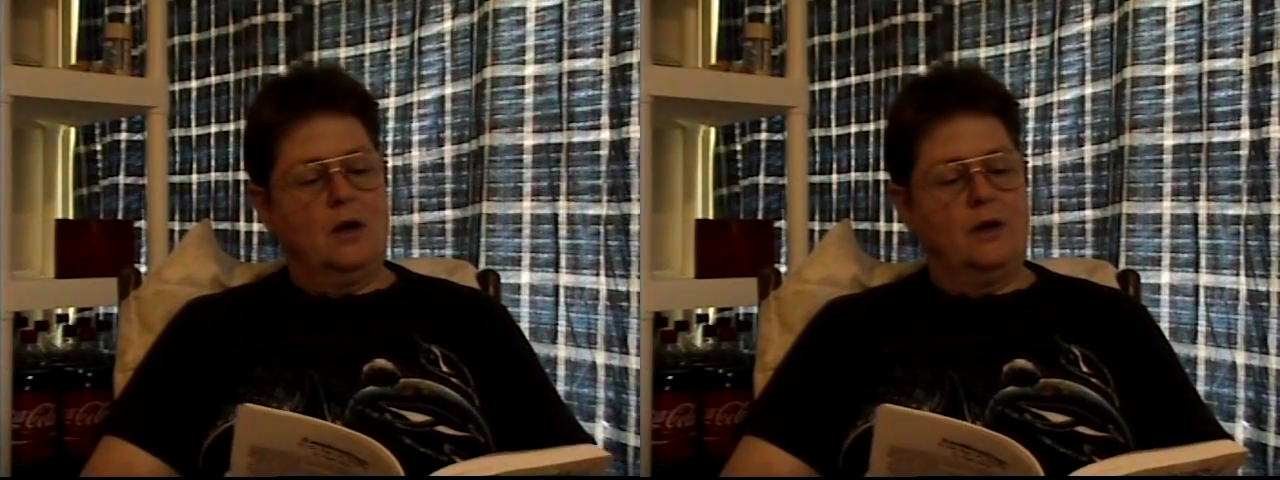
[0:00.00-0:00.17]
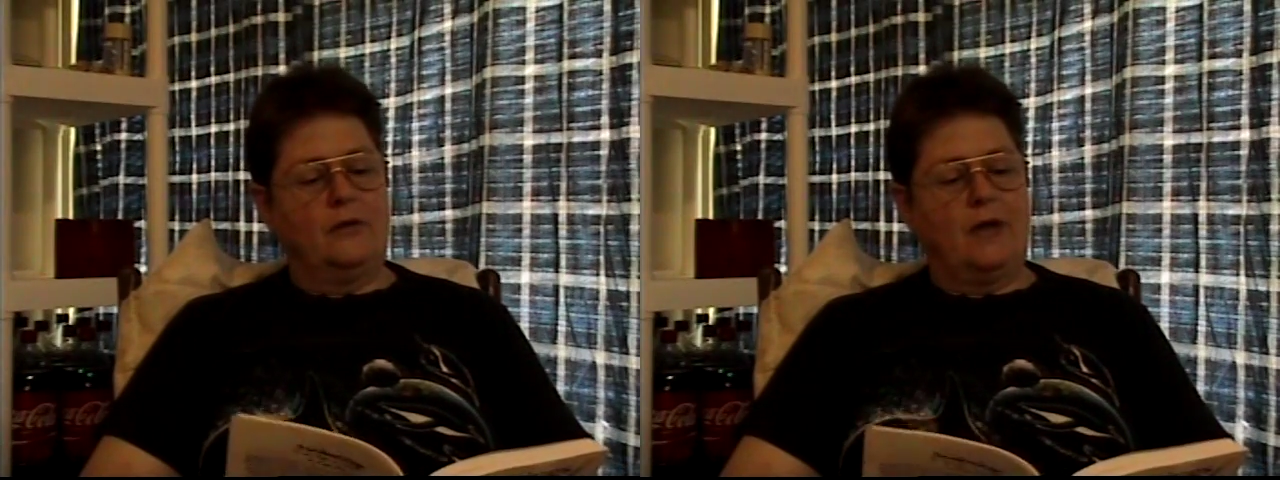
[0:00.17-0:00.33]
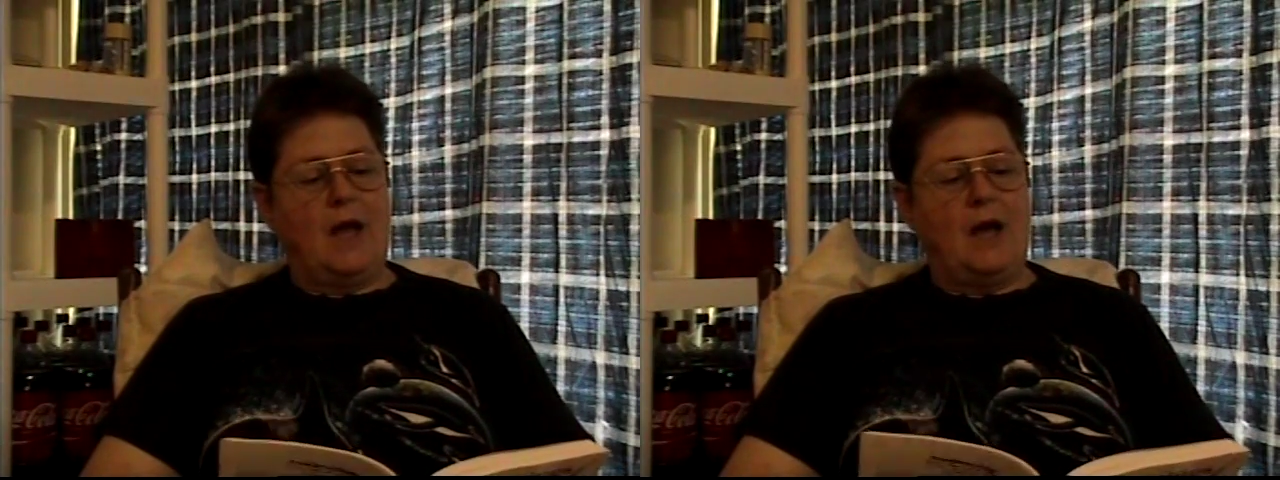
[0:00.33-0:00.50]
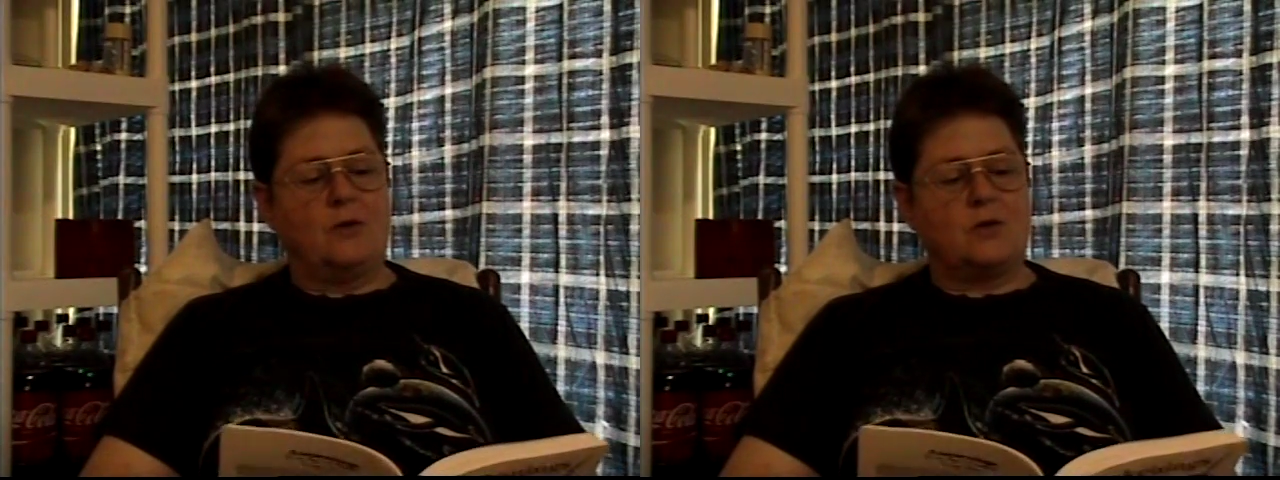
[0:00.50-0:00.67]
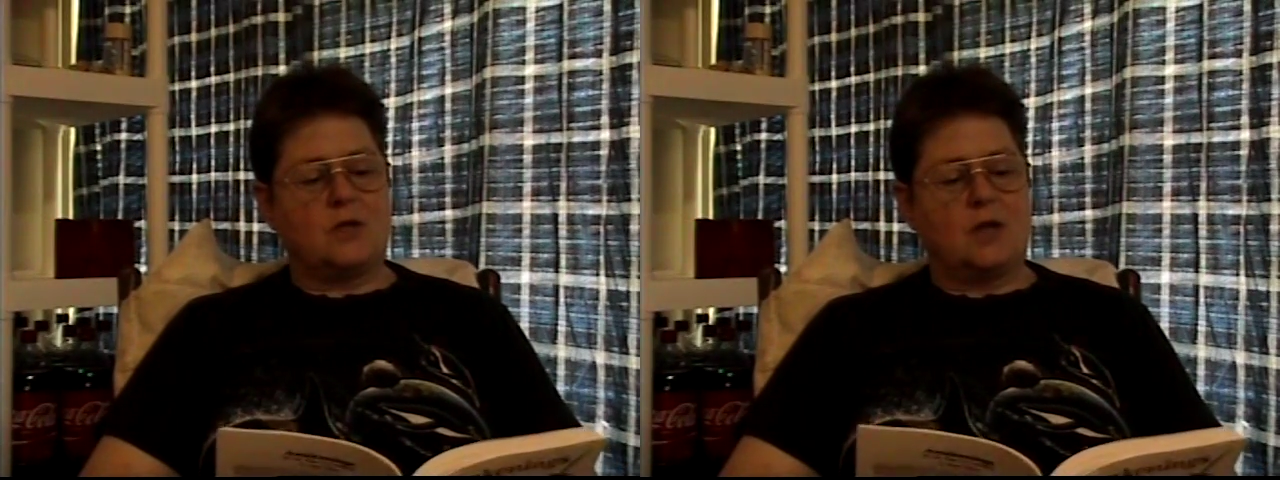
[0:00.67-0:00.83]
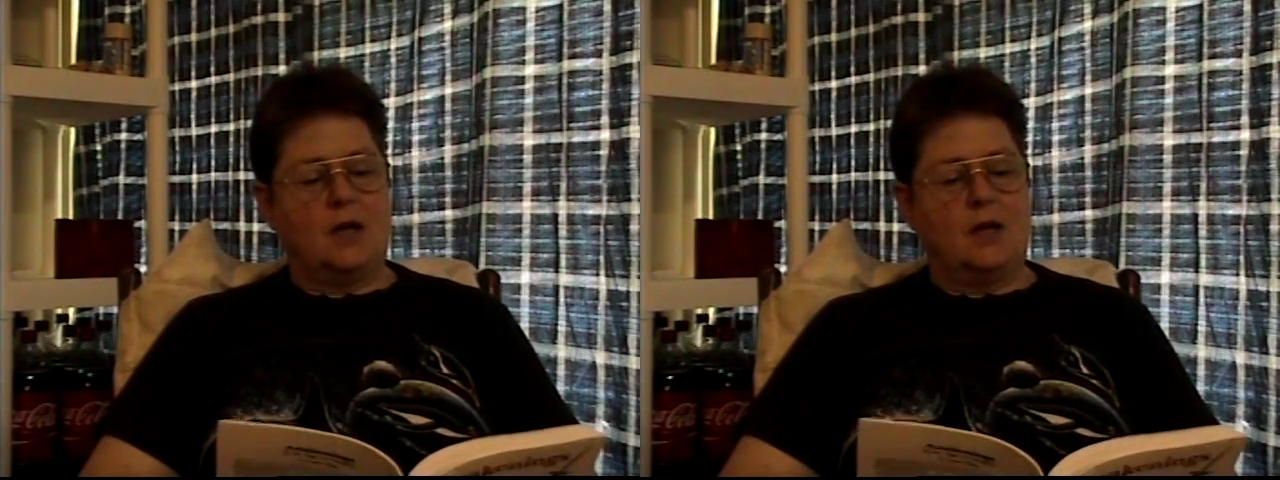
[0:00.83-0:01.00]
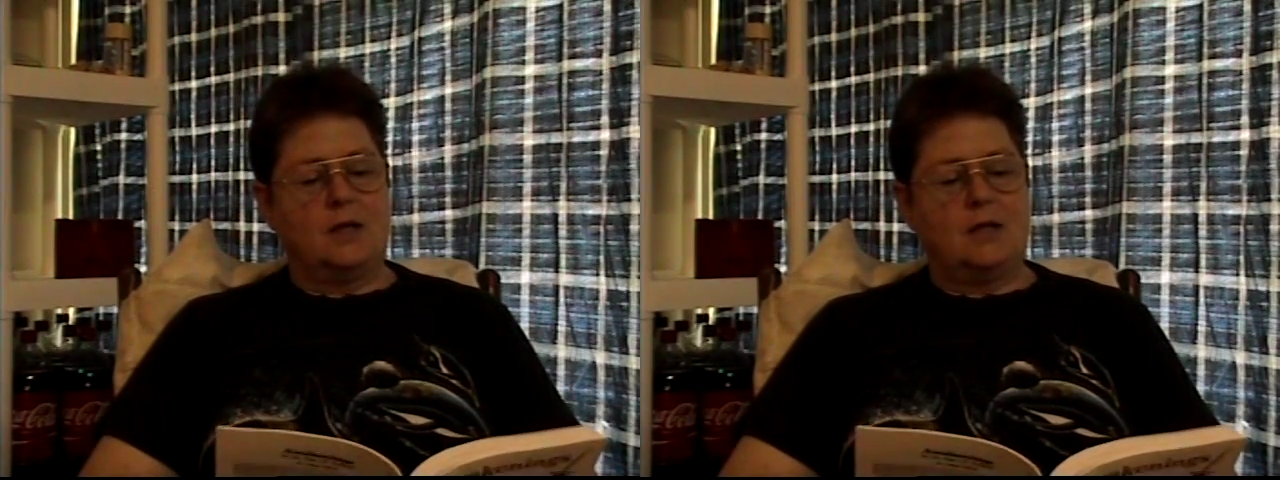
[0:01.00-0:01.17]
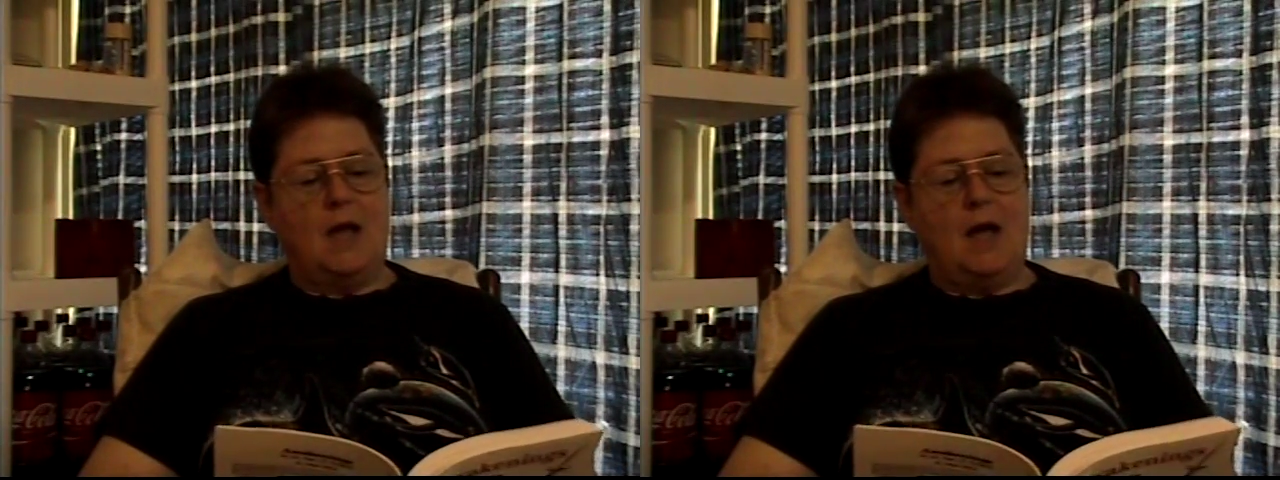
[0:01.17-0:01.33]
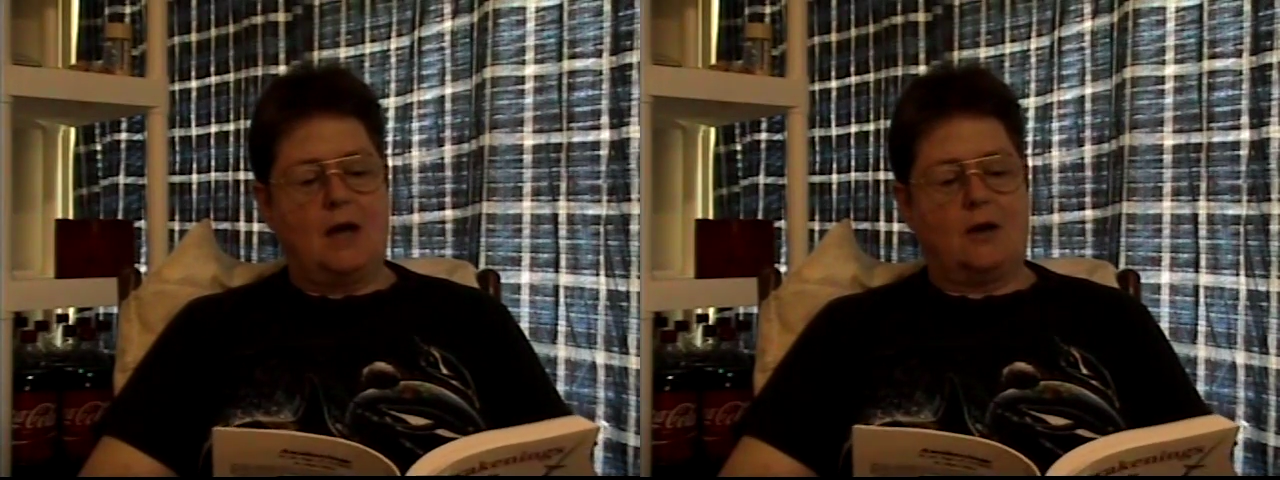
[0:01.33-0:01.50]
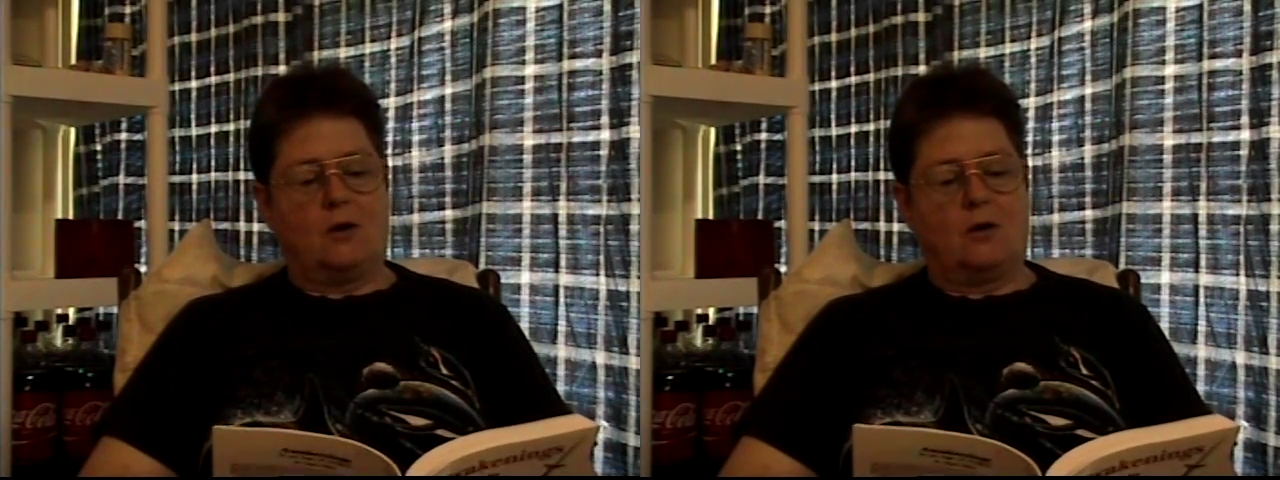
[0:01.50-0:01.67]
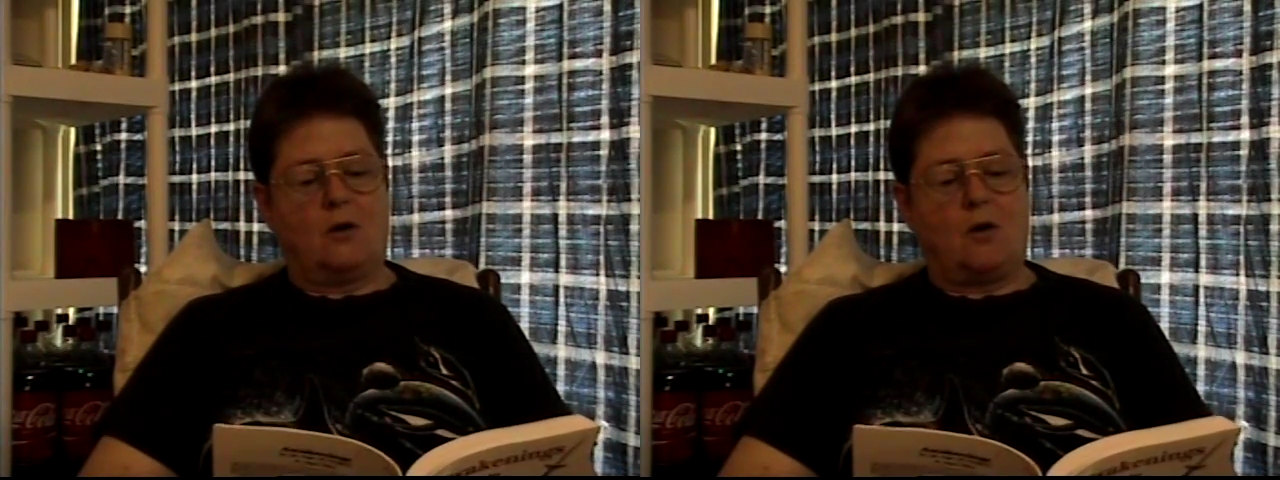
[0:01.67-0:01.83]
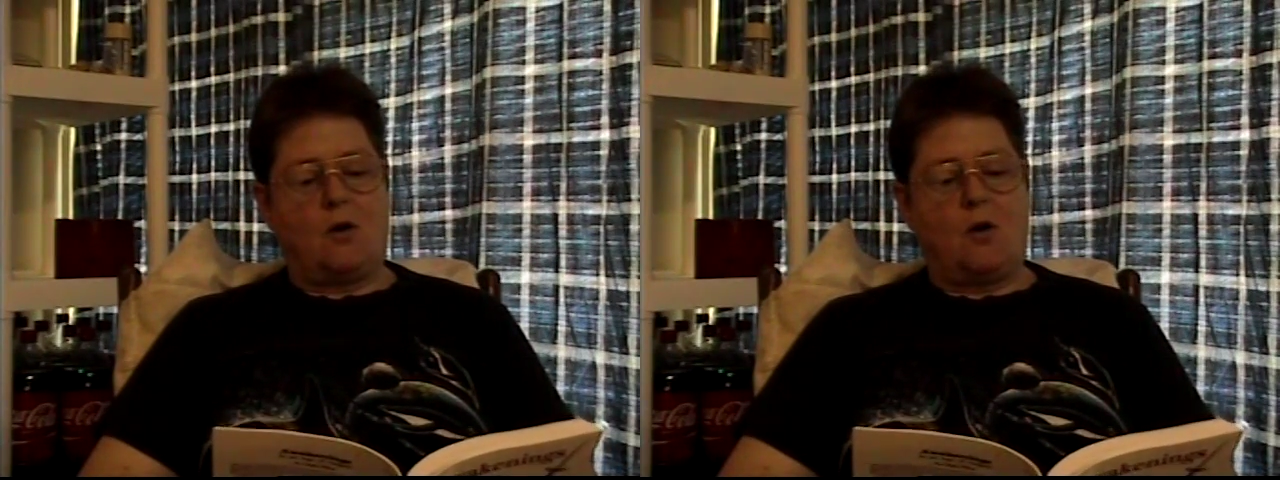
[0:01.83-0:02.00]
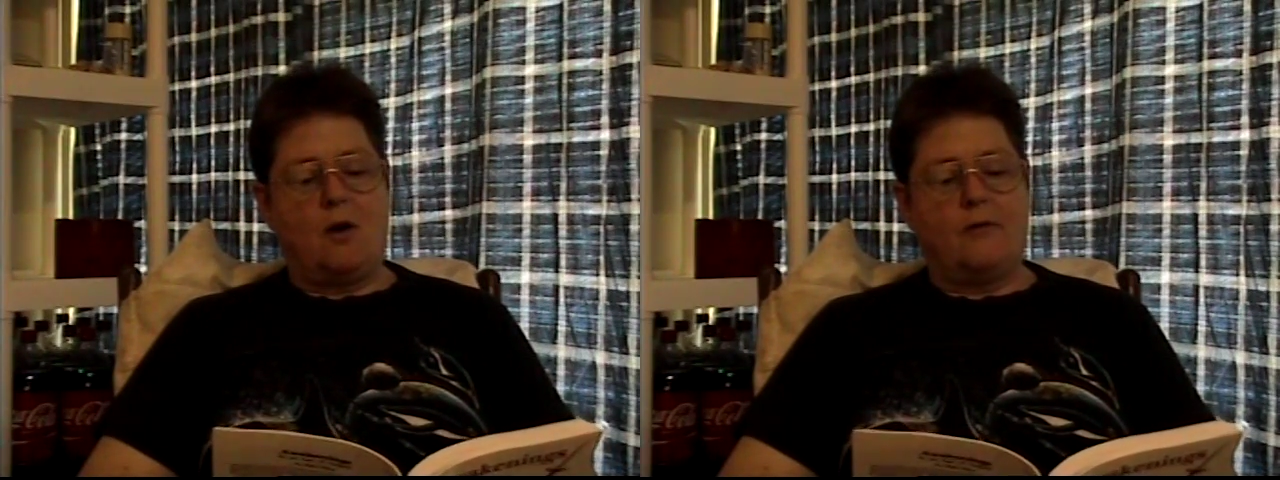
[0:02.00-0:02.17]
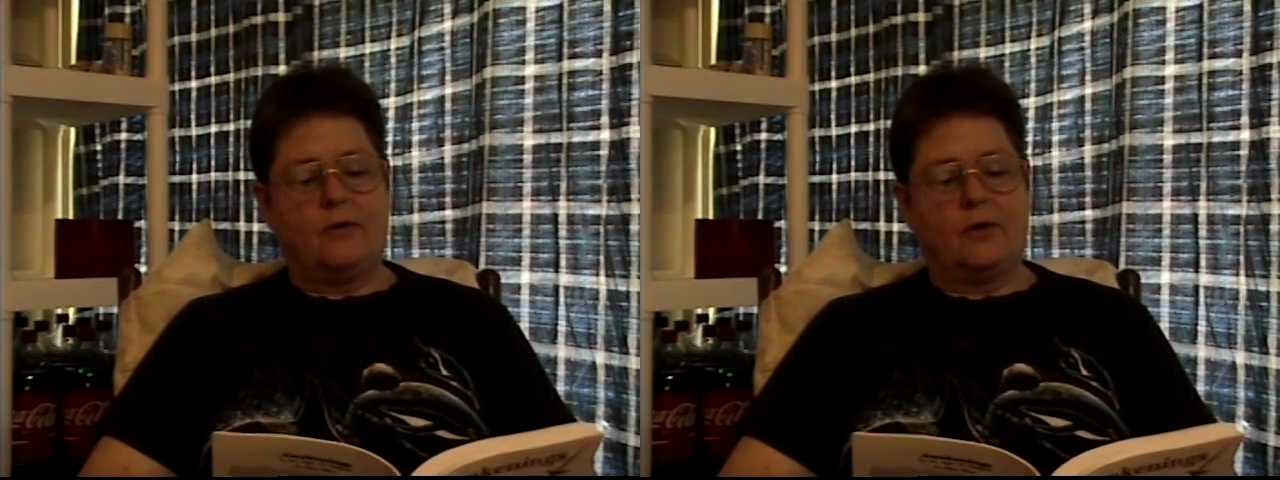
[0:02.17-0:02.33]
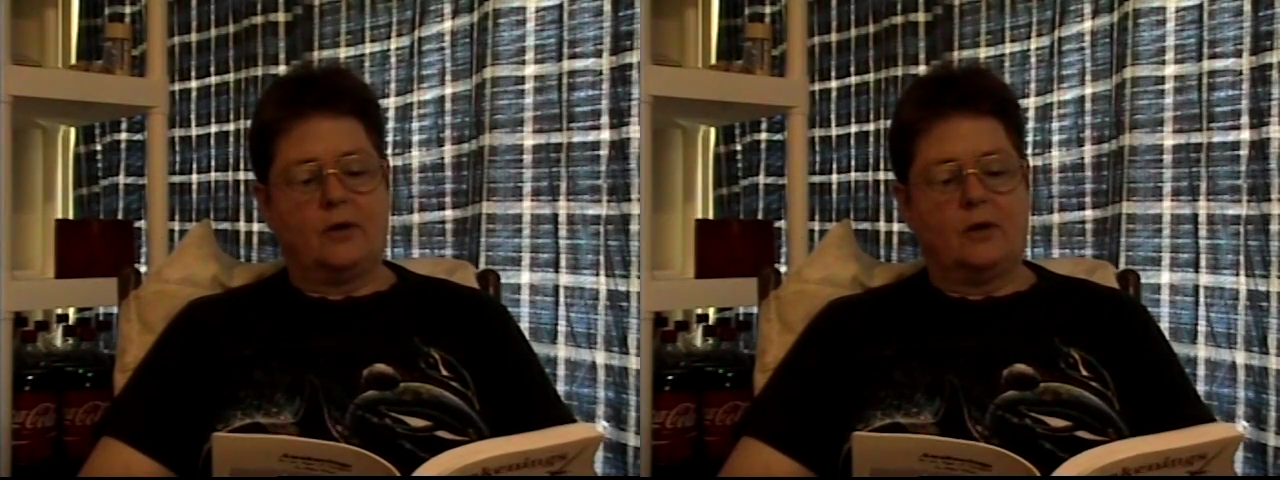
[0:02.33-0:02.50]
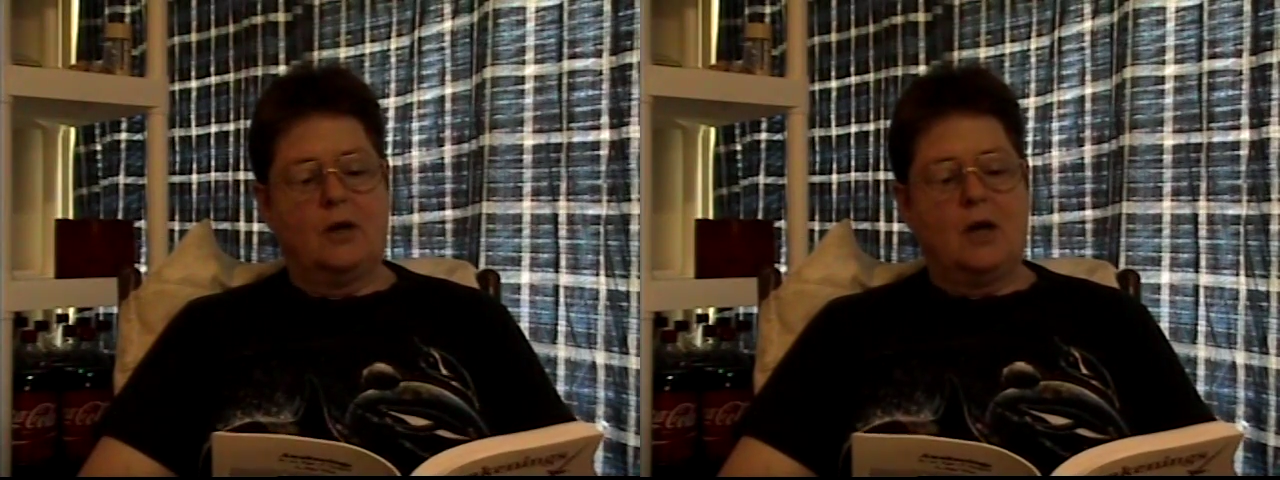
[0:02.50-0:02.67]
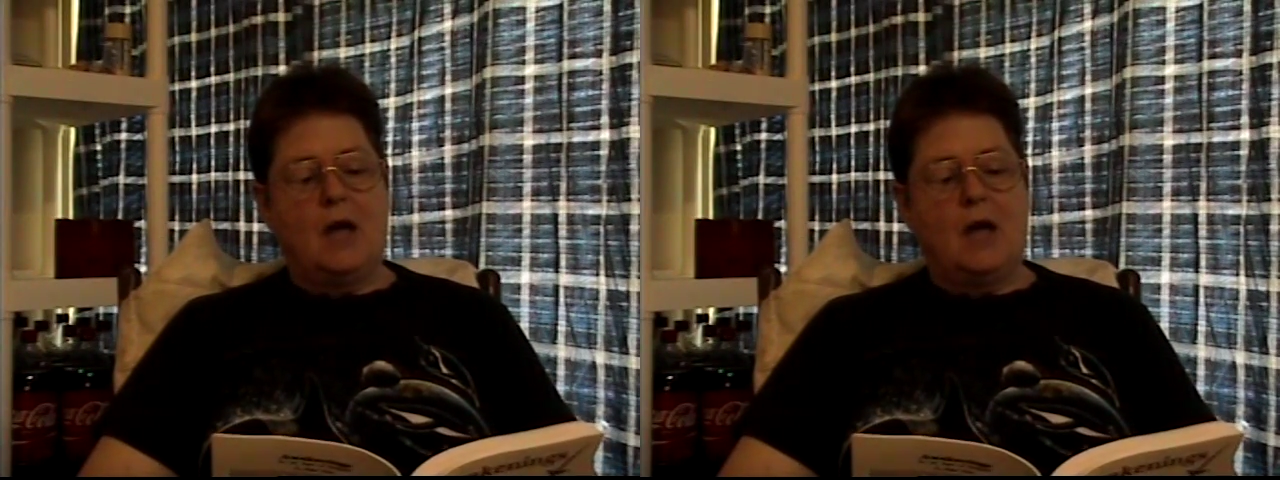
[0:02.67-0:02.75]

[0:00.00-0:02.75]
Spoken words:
of an outside attacker are often